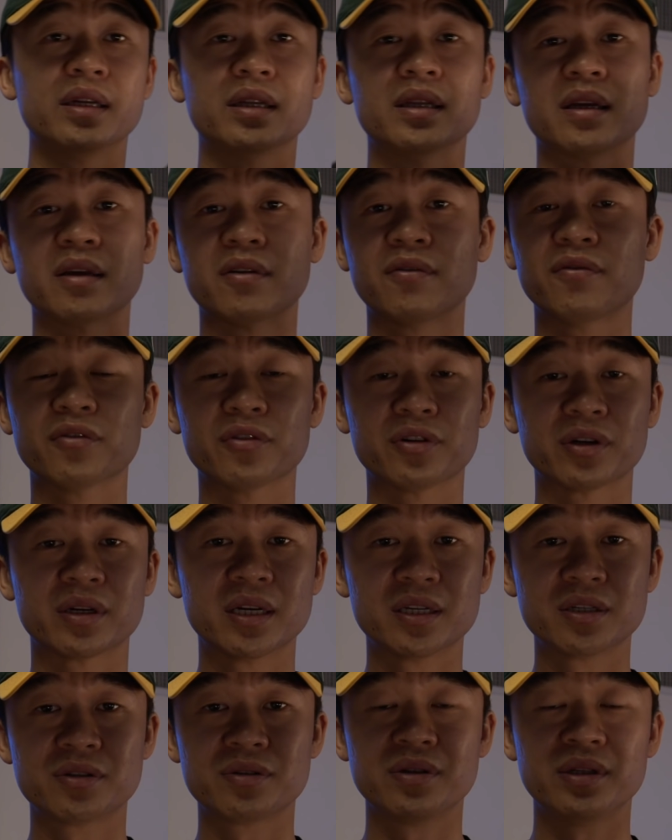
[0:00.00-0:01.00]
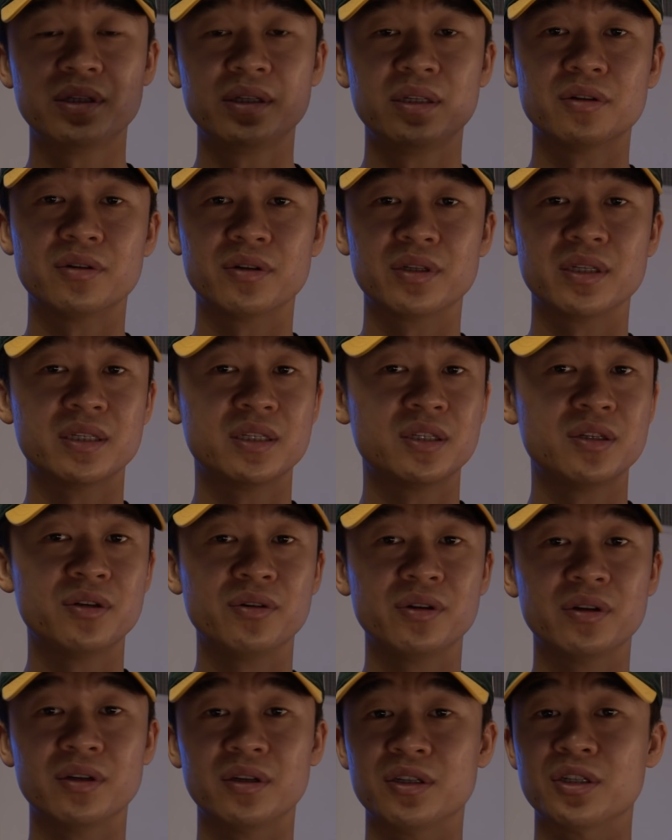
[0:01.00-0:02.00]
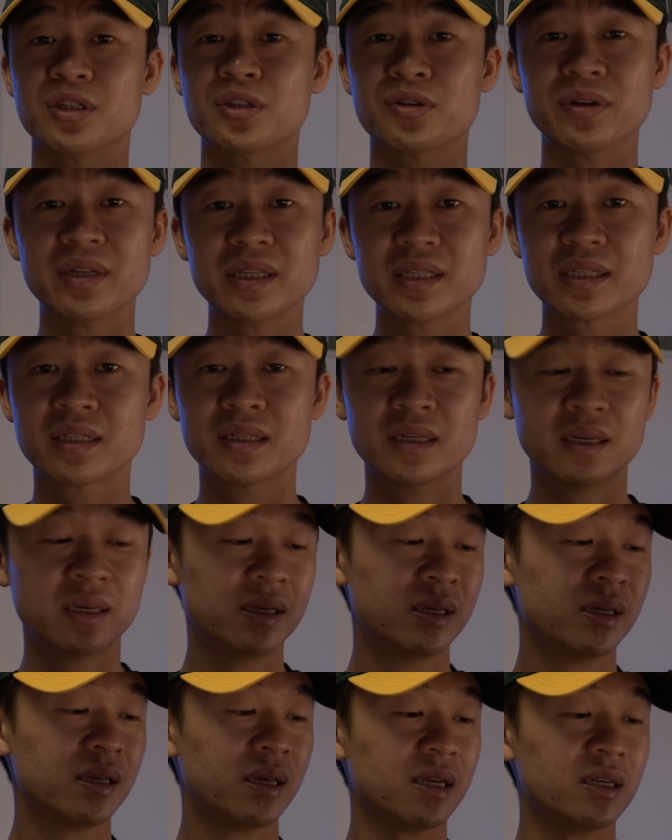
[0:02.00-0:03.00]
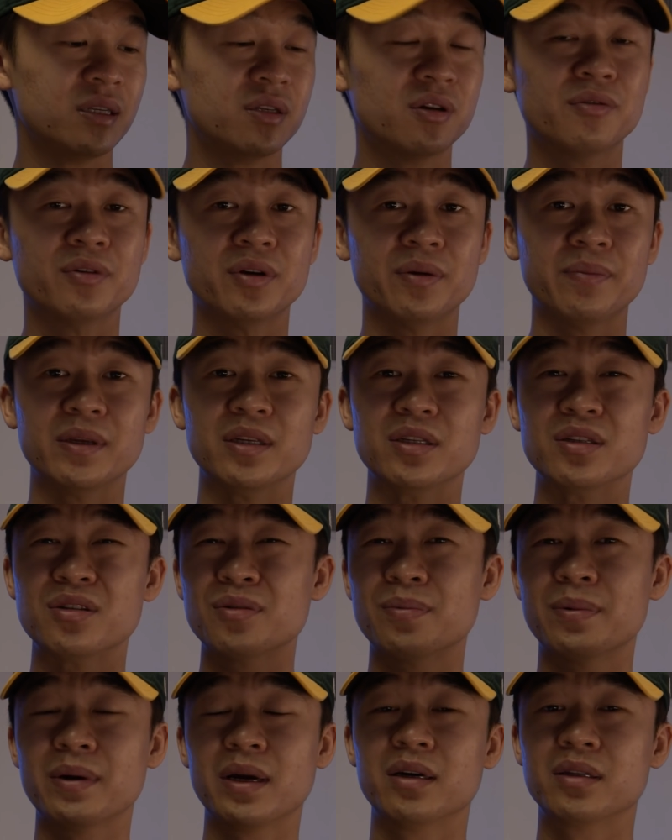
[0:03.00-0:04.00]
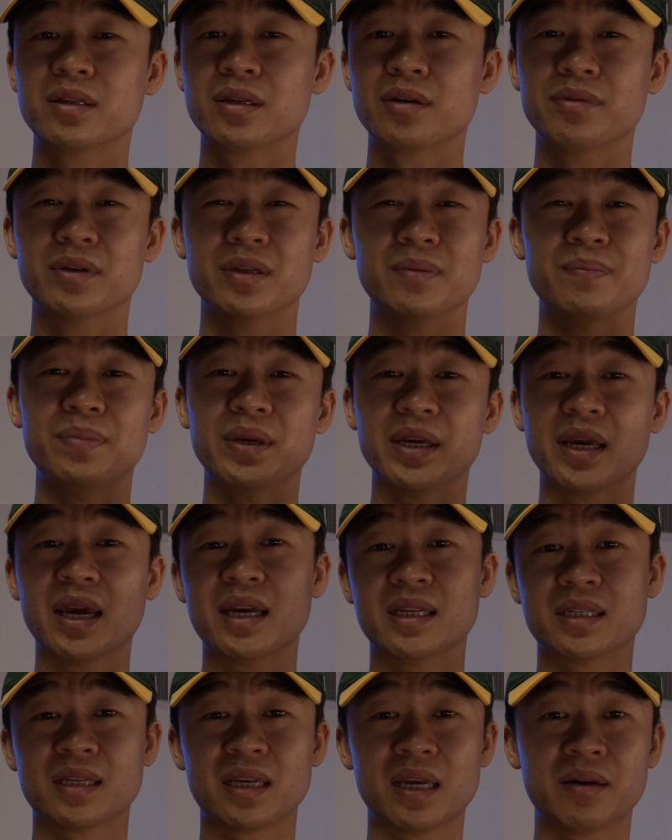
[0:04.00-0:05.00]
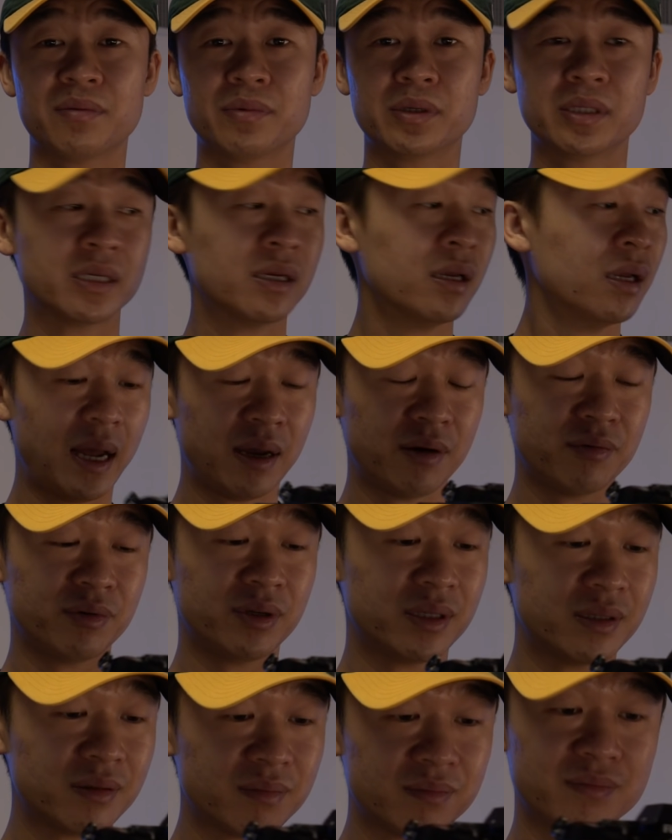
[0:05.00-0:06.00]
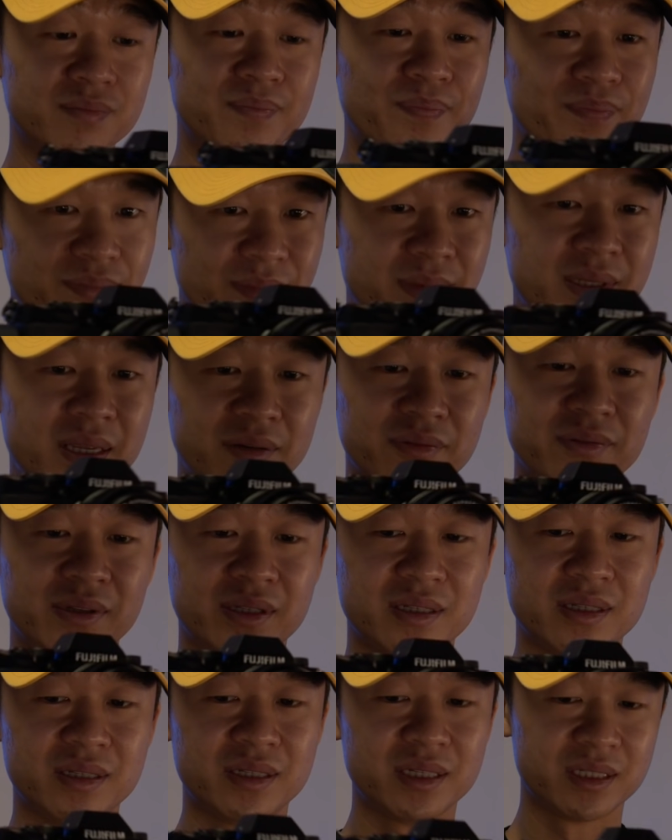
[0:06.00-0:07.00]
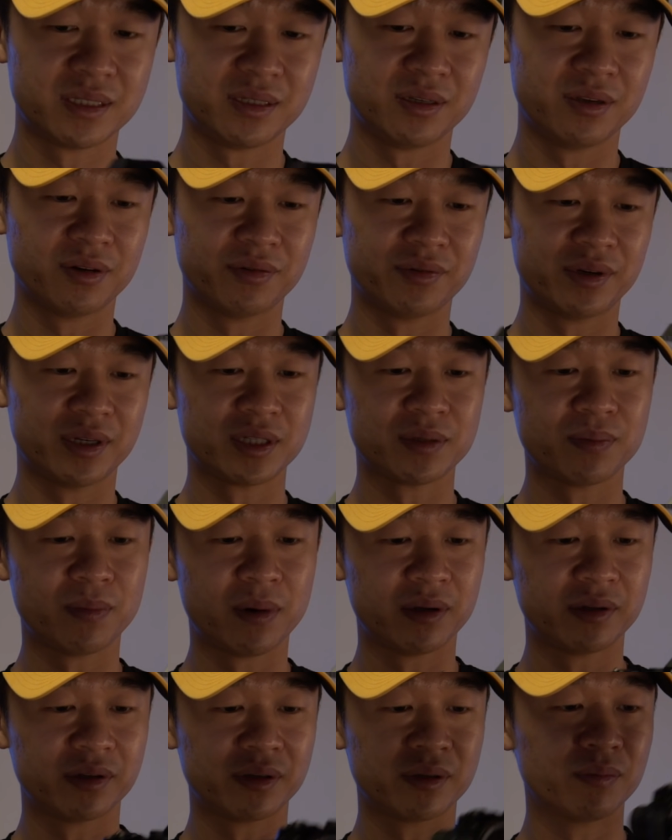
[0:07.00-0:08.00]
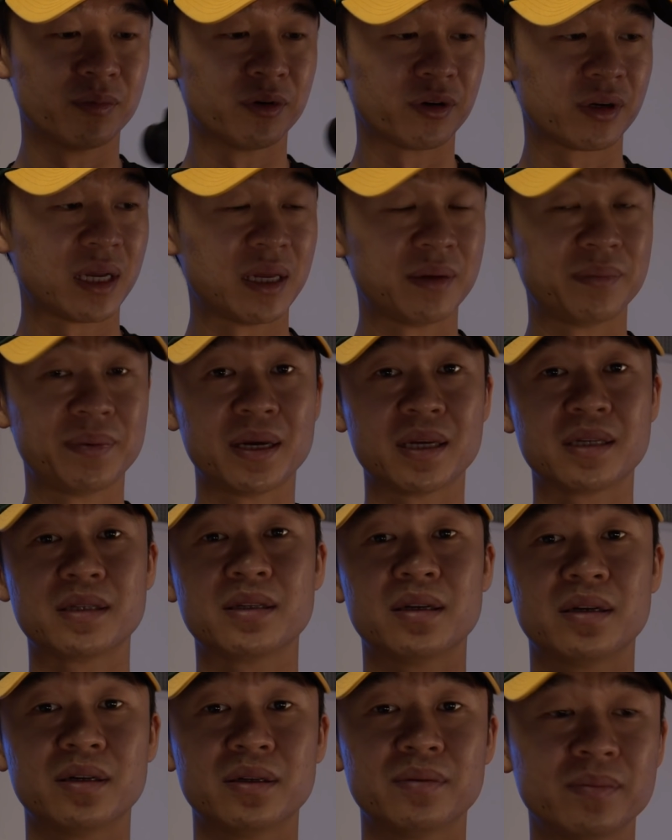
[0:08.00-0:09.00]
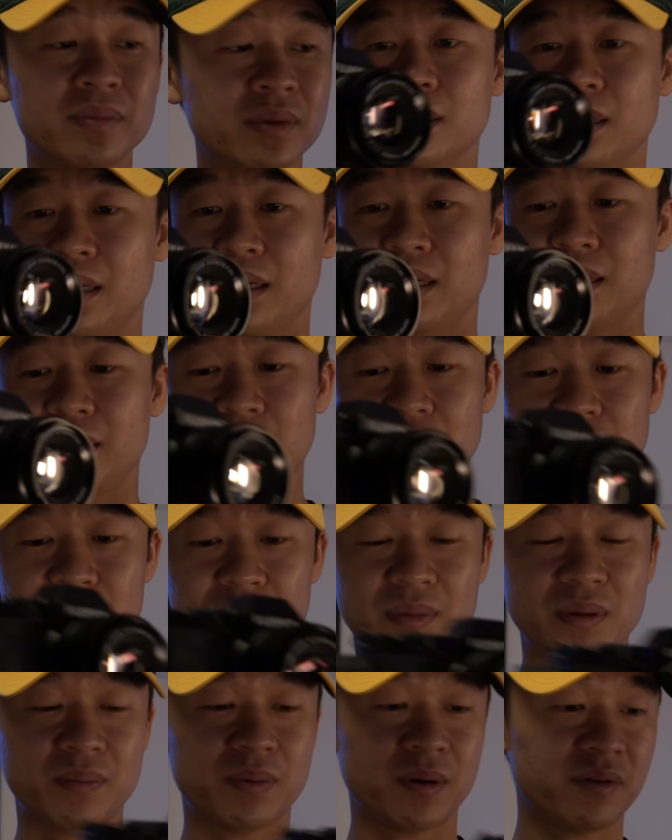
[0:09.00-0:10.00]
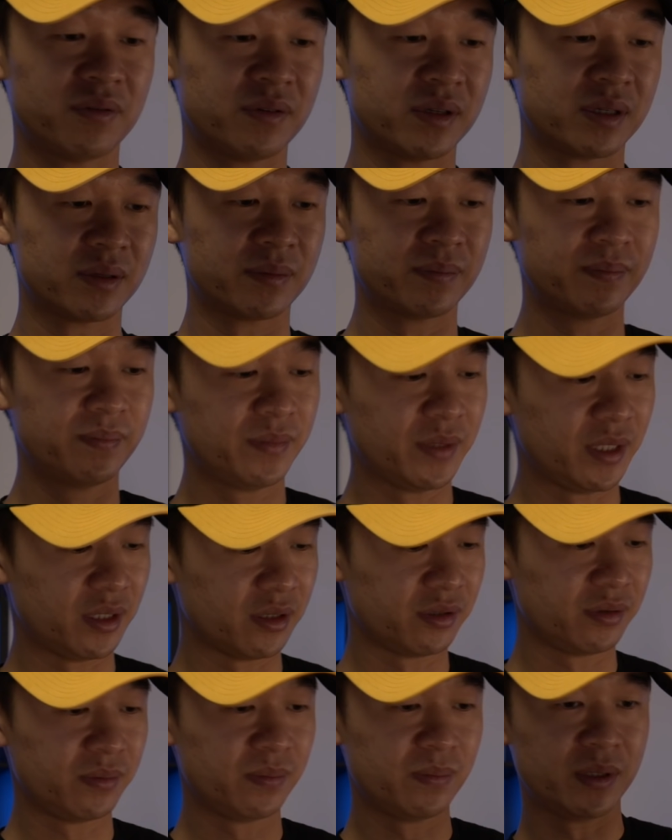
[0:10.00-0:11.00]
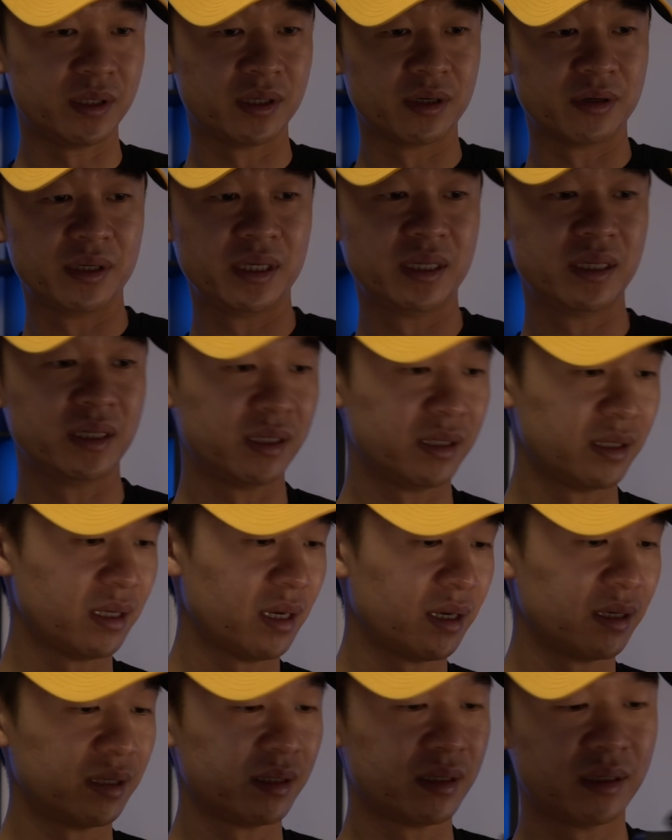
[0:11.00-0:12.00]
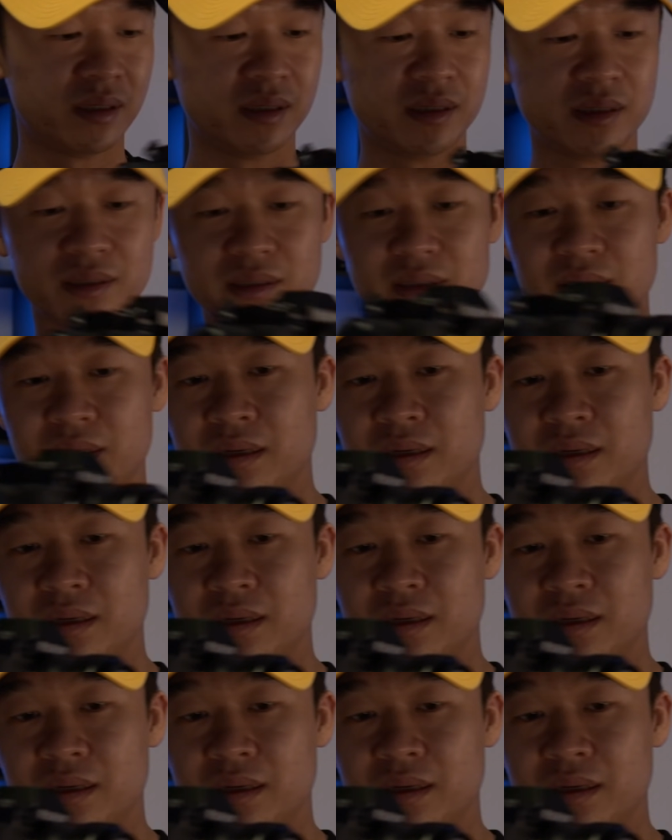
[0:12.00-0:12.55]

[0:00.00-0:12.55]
in like a foreign country or just shooting on the streets and you don't want to be super out there with a big ass camera, I would definitely suggest you go with a smaller, more compact setup, and this would be perfect. You know, you can go in, out of things,